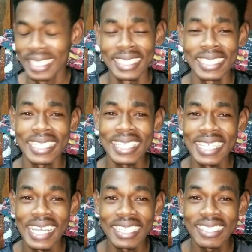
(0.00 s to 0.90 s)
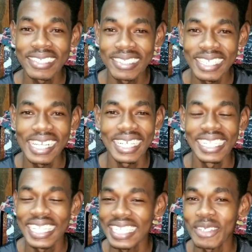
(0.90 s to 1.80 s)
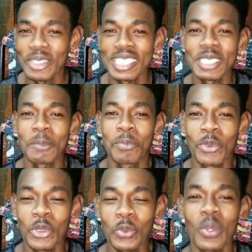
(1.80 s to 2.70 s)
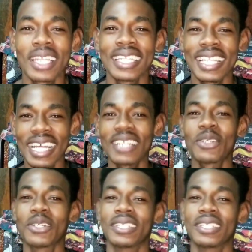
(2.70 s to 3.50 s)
You can't go wrong. Let us support one another,